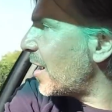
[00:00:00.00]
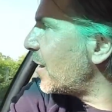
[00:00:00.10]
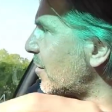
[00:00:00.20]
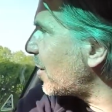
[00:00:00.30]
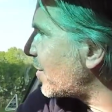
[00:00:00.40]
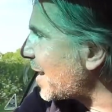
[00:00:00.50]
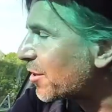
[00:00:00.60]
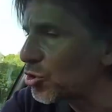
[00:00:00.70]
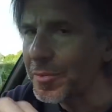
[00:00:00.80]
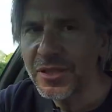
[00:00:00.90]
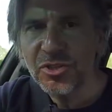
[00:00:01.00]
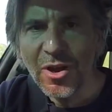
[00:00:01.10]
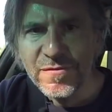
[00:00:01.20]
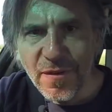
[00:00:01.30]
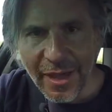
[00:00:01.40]
So the next job is to try
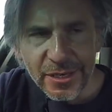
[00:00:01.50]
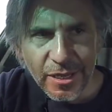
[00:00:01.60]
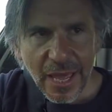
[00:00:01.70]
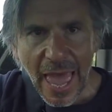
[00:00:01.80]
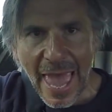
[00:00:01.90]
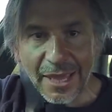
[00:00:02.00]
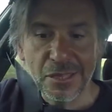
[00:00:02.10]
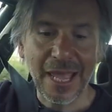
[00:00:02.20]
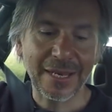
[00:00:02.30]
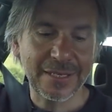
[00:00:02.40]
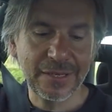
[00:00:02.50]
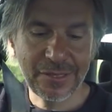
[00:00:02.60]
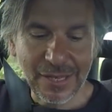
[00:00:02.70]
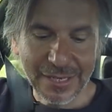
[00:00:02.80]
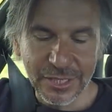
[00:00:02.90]
and find a standard
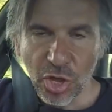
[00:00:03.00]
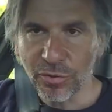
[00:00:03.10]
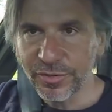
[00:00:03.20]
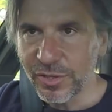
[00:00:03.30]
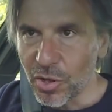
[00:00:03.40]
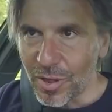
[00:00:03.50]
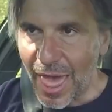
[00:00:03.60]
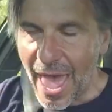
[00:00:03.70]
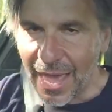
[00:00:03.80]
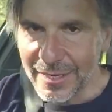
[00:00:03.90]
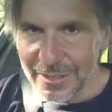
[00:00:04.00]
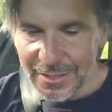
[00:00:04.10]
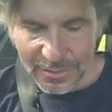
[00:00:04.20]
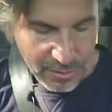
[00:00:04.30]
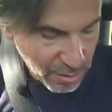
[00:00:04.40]
centre console and
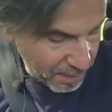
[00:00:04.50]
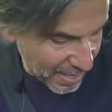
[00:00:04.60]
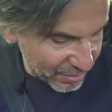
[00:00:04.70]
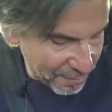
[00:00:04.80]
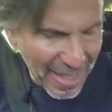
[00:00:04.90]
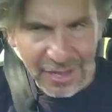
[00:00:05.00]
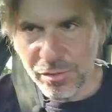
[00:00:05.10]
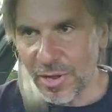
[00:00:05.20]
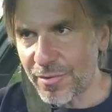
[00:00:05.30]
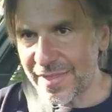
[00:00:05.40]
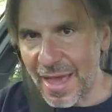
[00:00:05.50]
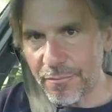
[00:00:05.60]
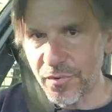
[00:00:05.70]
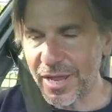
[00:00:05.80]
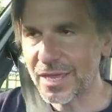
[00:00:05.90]
the bit at the back as well around the
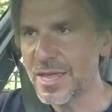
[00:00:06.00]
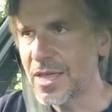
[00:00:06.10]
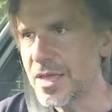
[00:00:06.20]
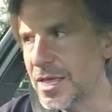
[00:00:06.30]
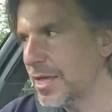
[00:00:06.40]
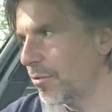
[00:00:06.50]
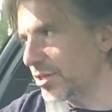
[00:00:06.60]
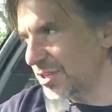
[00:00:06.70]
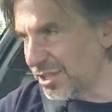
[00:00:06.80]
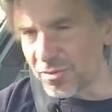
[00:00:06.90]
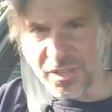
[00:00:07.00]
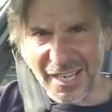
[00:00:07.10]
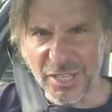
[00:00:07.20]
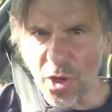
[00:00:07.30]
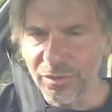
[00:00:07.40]
handbrake, which is still the
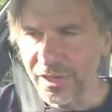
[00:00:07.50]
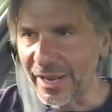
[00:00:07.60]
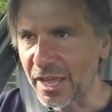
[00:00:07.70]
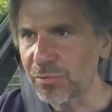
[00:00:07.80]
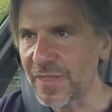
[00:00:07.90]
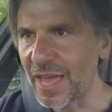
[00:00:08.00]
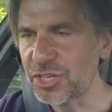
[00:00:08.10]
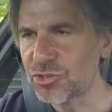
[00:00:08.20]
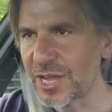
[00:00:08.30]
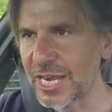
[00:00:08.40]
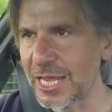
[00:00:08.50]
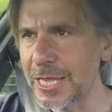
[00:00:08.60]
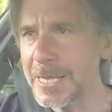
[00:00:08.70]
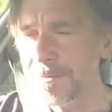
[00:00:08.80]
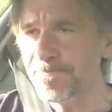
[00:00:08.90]
centre console, I guess, with the ashtray in it,
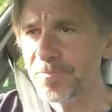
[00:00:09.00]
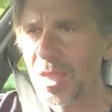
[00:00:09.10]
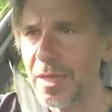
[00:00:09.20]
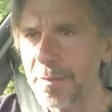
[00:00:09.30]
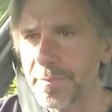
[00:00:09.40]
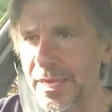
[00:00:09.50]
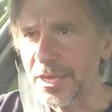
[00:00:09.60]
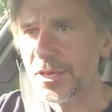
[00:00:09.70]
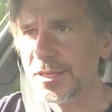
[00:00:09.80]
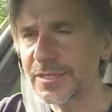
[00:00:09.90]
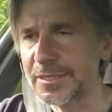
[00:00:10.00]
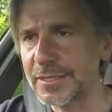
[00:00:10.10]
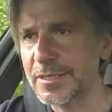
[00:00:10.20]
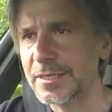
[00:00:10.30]
because